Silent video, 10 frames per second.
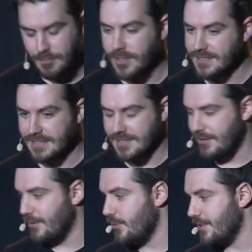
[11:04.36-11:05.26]
because it's a
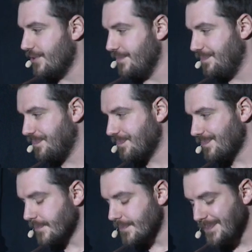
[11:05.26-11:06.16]
null question.
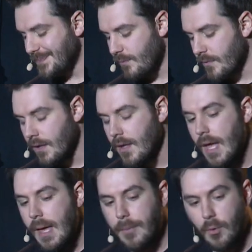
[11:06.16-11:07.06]

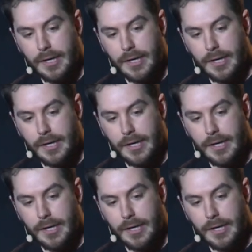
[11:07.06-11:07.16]
But